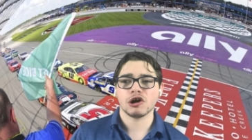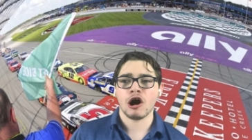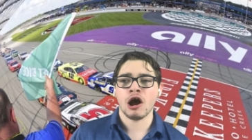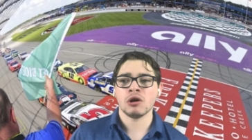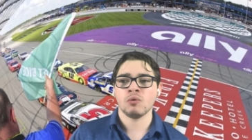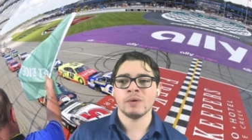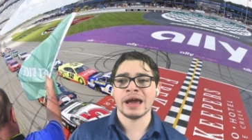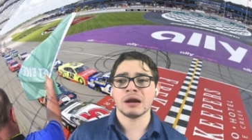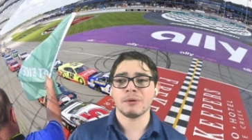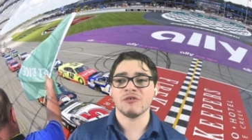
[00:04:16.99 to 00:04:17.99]
gone, we
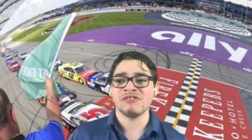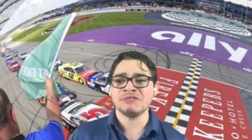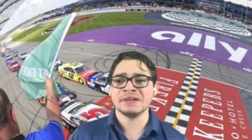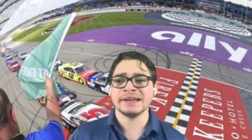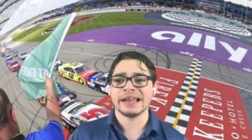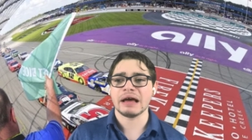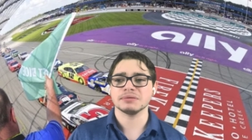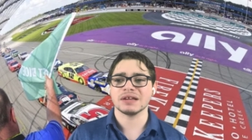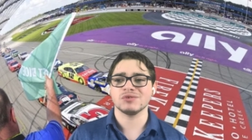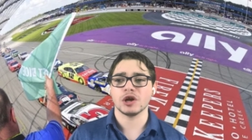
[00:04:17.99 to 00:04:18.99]
had about 15
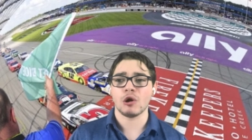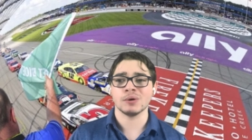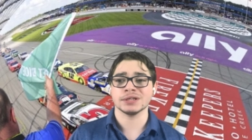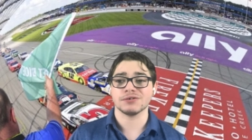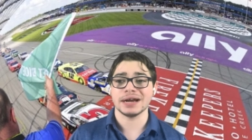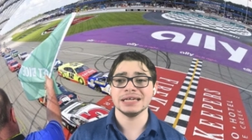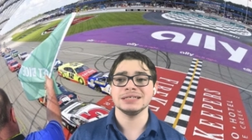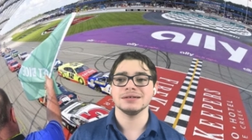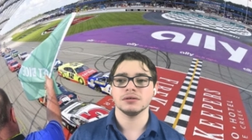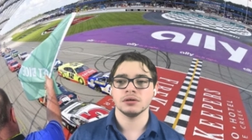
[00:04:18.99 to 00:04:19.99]
laps left to go in the
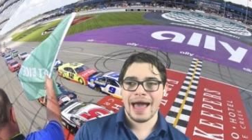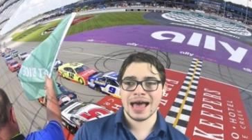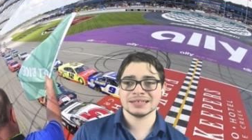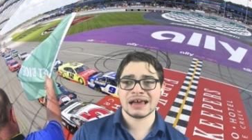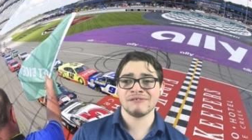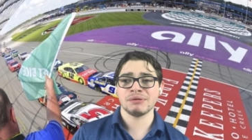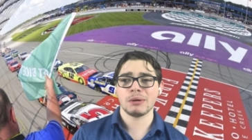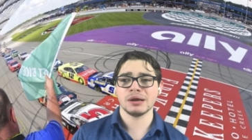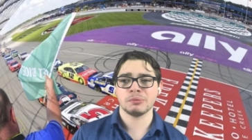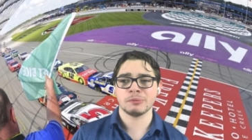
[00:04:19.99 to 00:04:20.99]
race, as
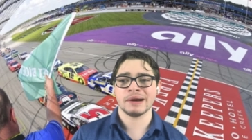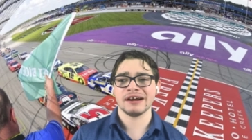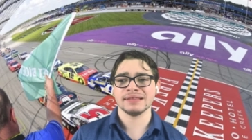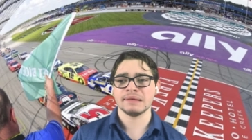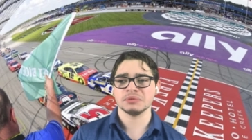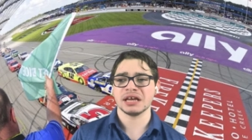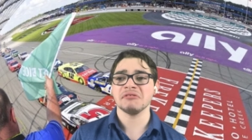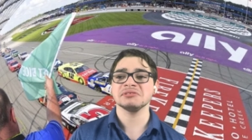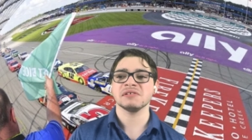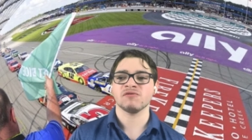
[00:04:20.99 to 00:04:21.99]
everybody prepared
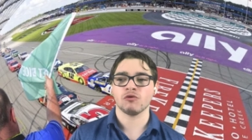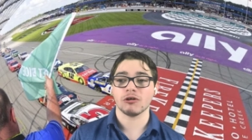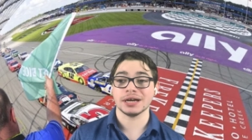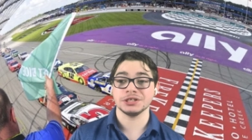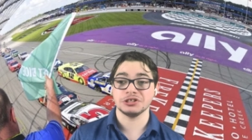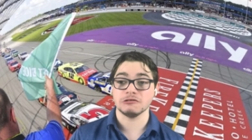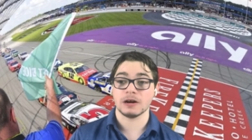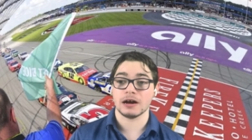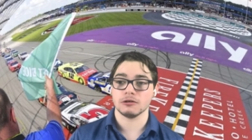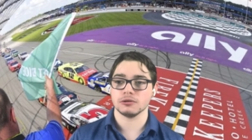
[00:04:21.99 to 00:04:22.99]
themselves for a
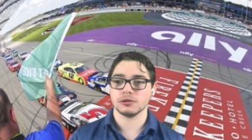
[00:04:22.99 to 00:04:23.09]
shootout.